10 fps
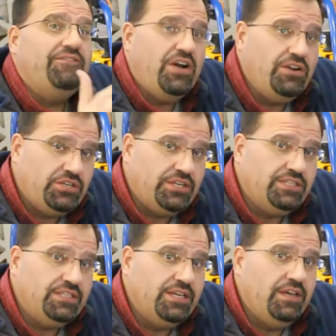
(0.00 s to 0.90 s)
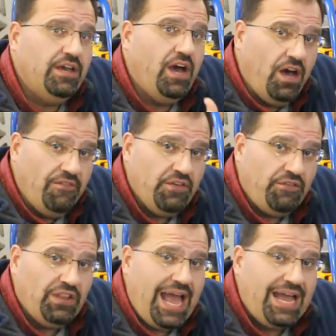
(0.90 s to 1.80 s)
functions of the
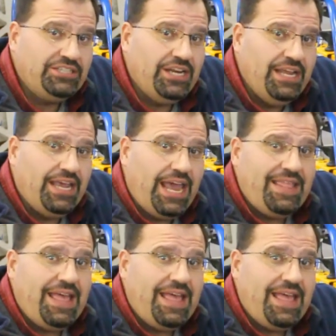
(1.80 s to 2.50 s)
flash, and